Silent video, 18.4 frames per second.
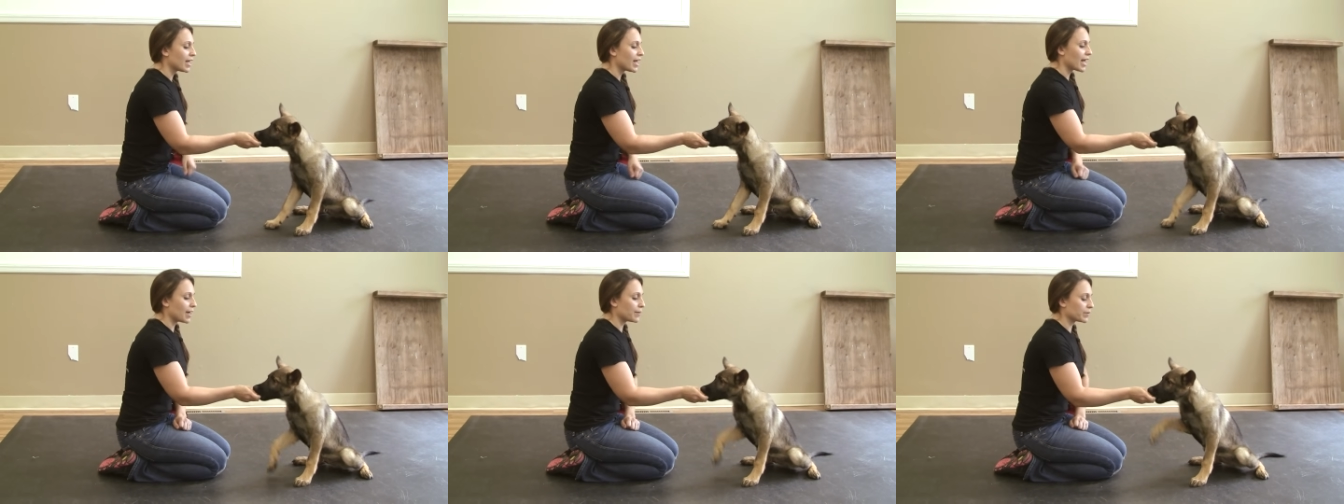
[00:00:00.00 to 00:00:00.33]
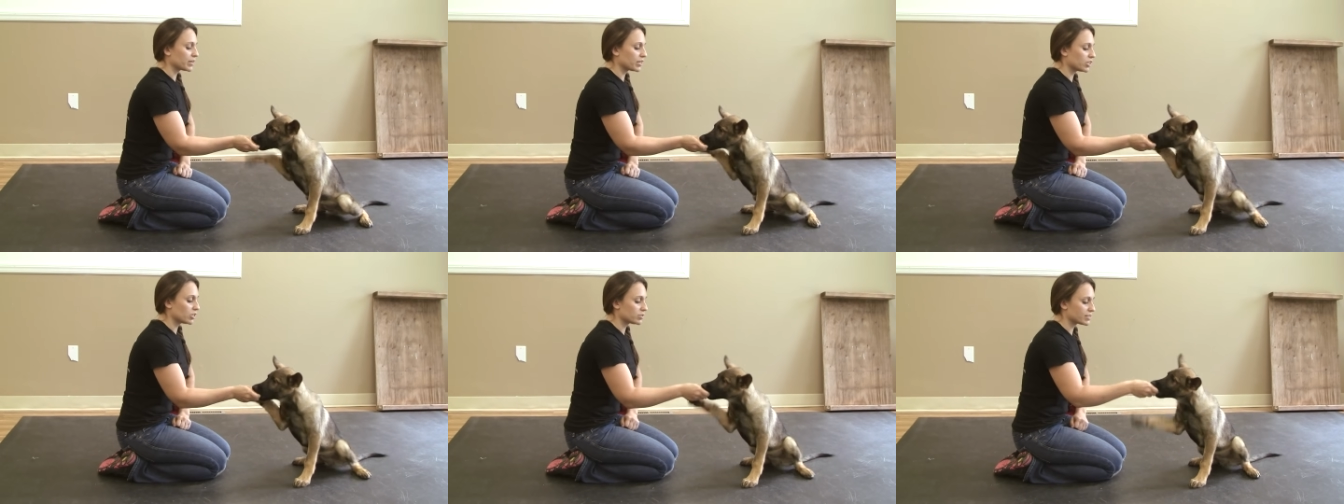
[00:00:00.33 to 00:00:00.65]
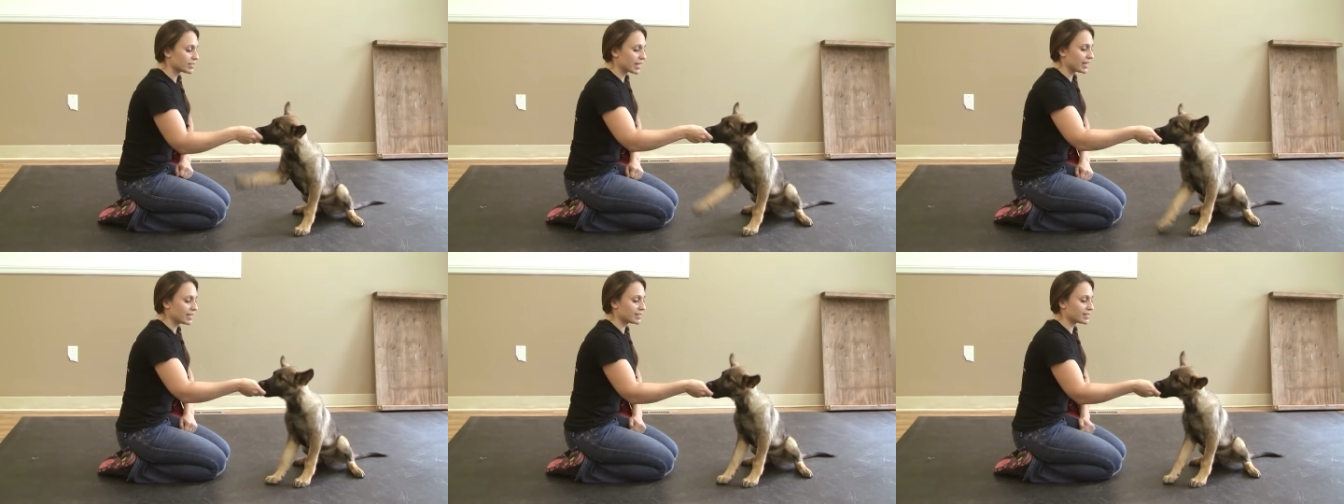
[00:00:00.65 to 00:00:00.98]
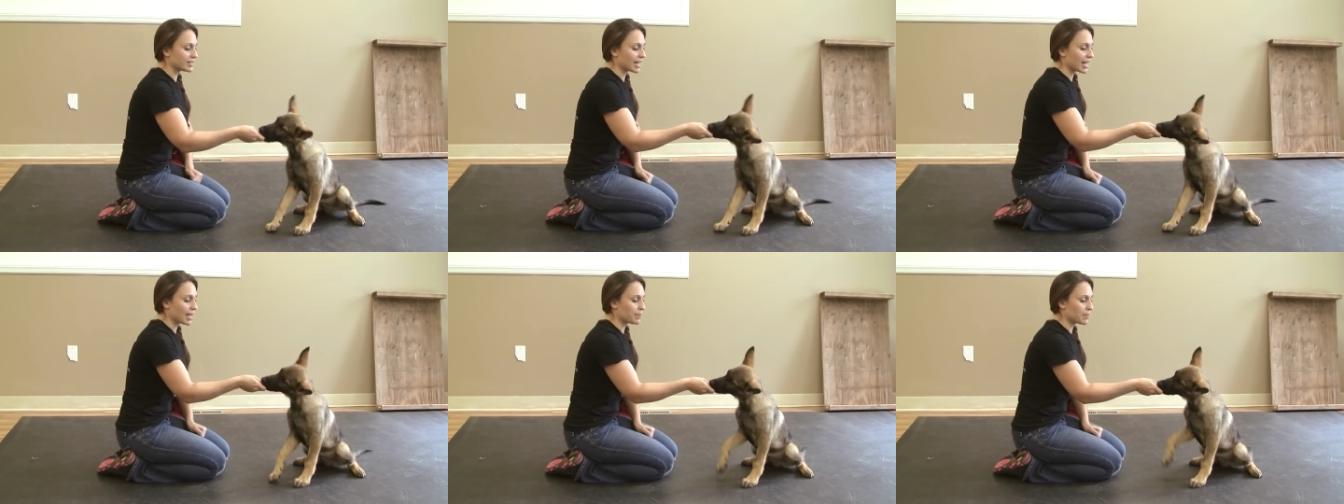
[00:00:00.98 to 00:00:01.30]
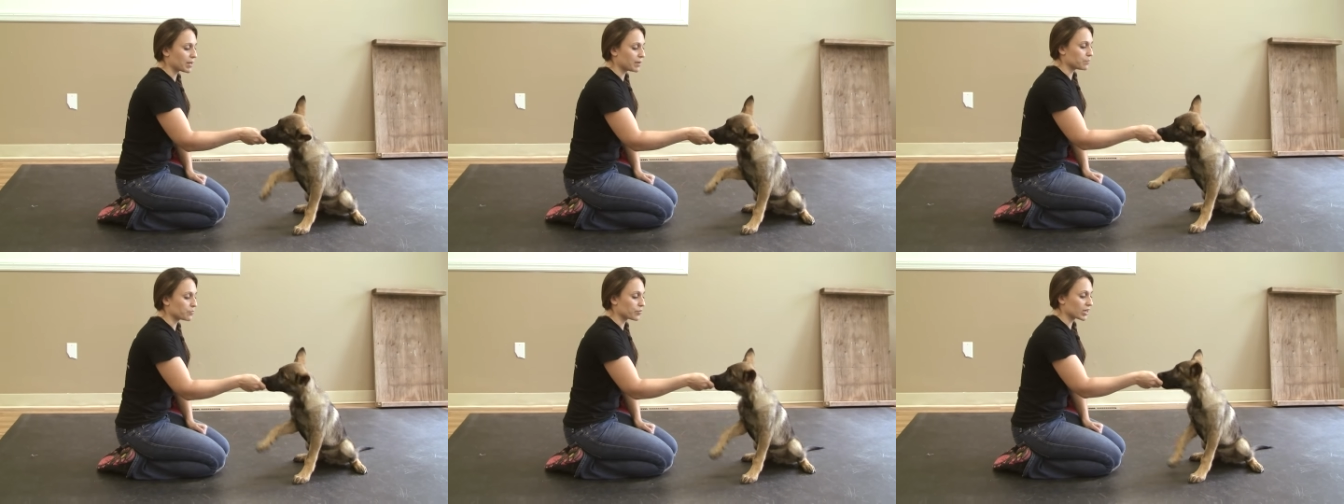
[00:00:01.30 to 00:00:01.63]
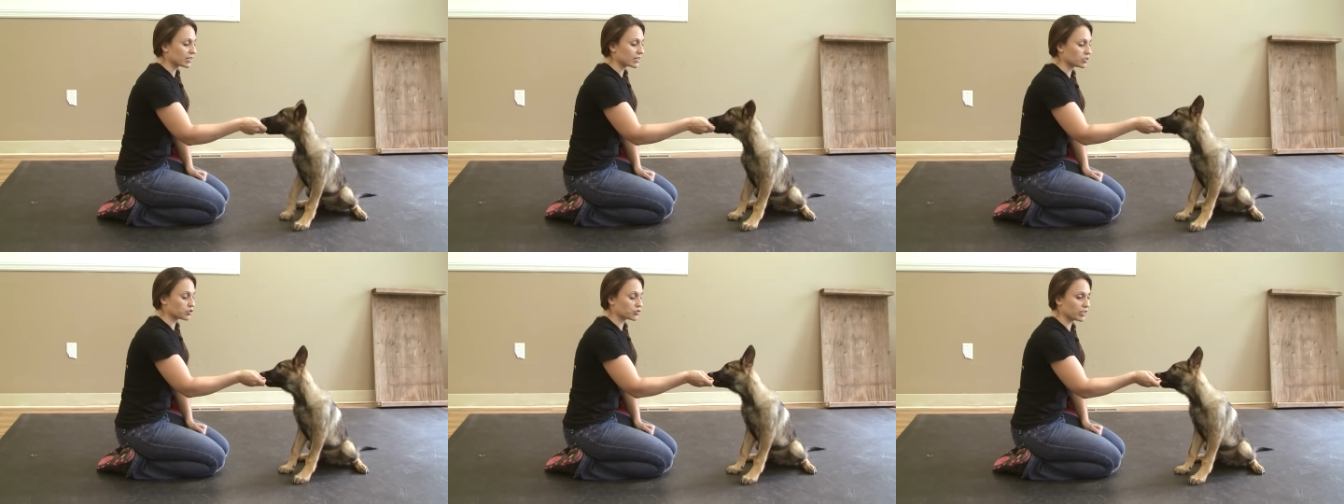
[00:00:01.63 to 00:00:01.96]
And I'm going to say his name and
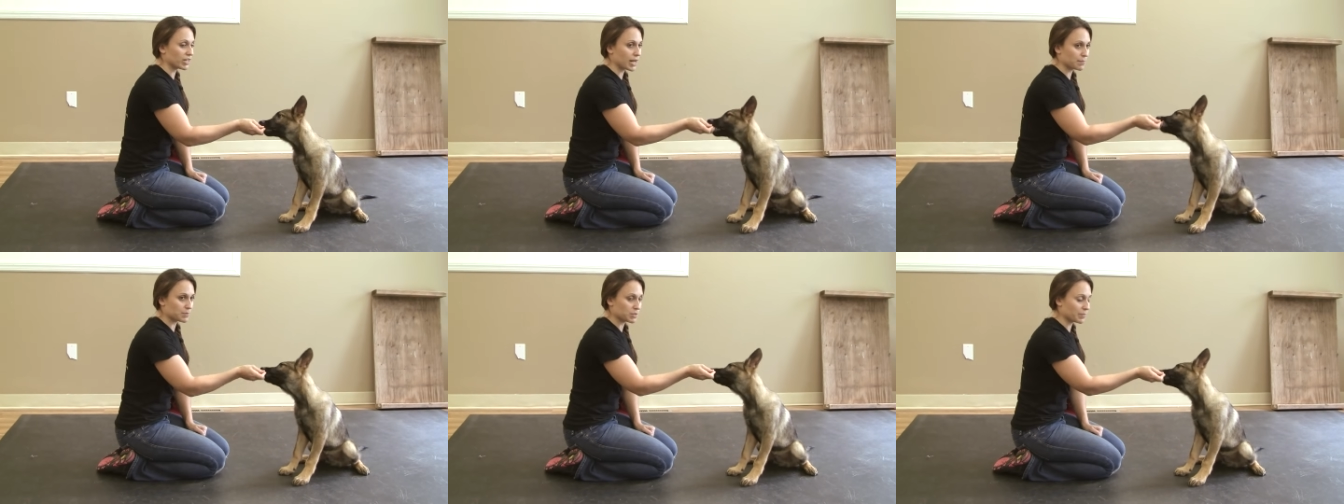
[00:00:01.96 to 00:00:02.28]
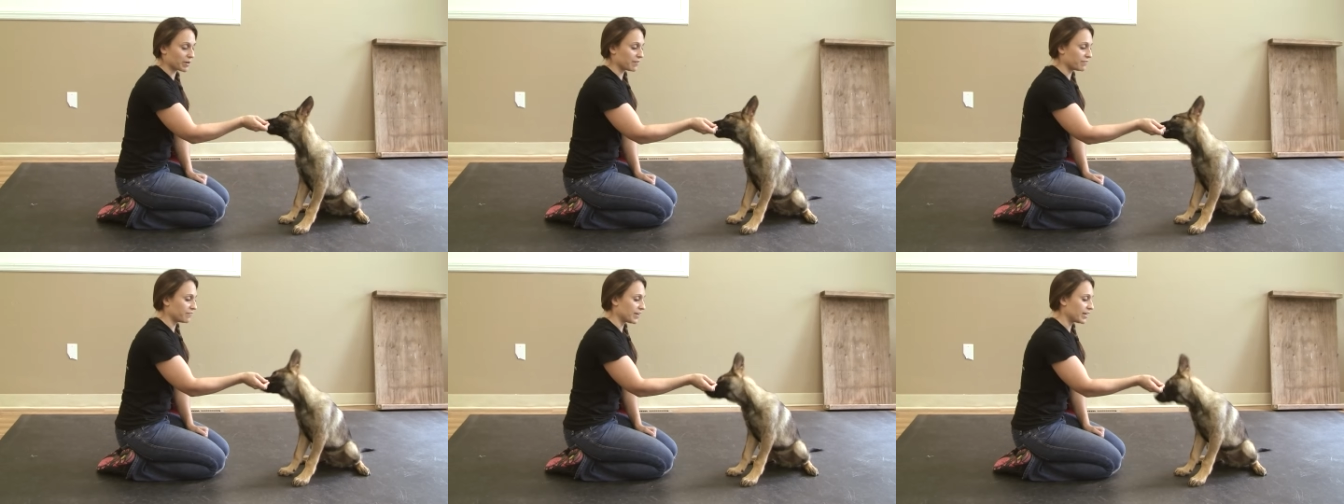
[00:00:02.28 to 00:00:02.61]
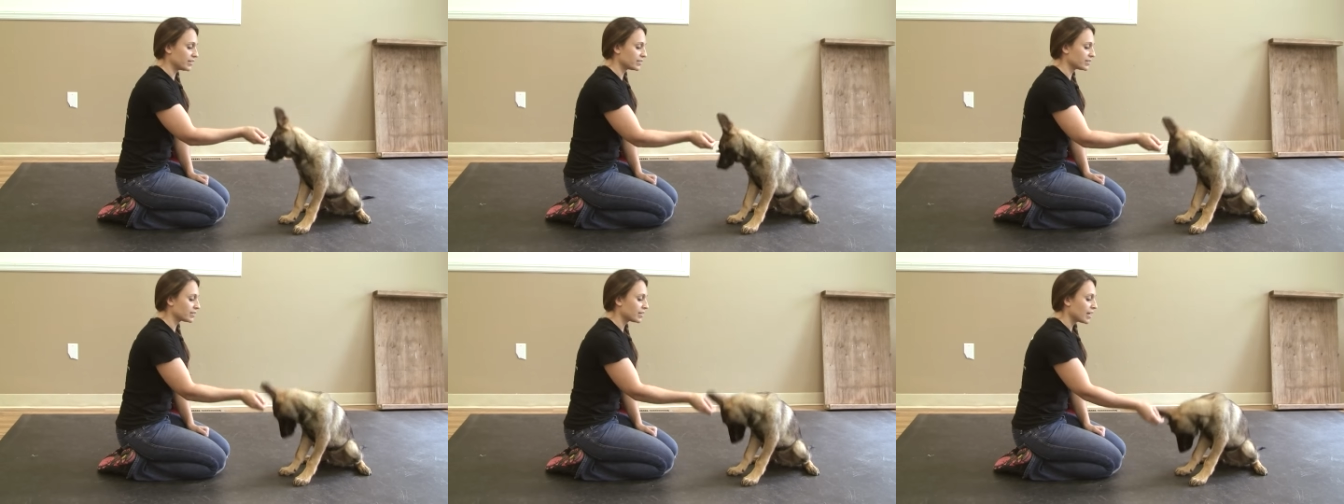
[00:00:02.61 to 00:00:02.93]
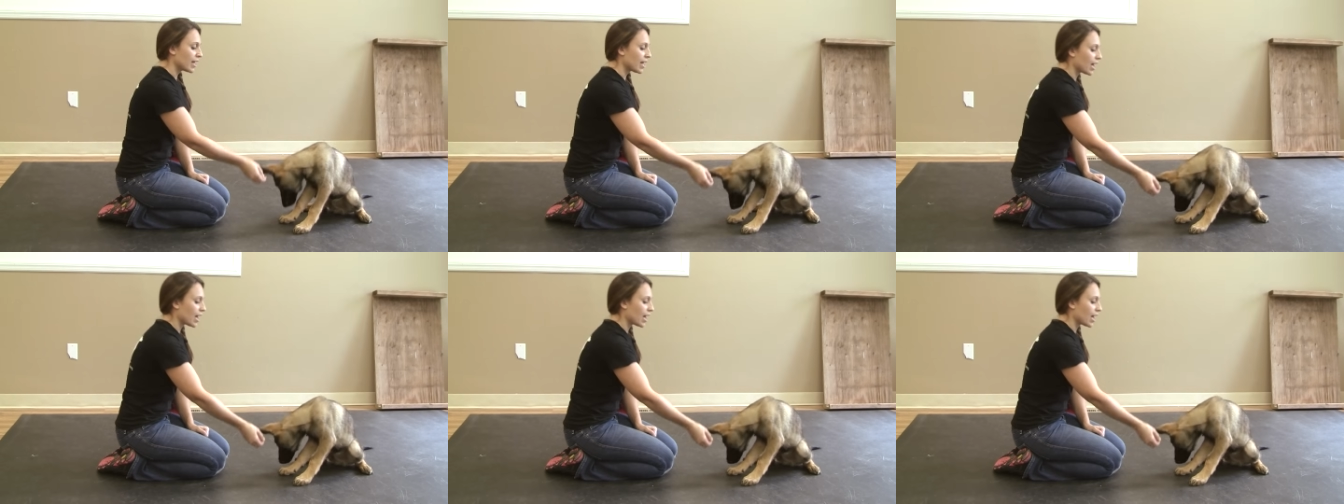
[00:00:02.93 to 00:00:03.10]
bring the treat up to my face.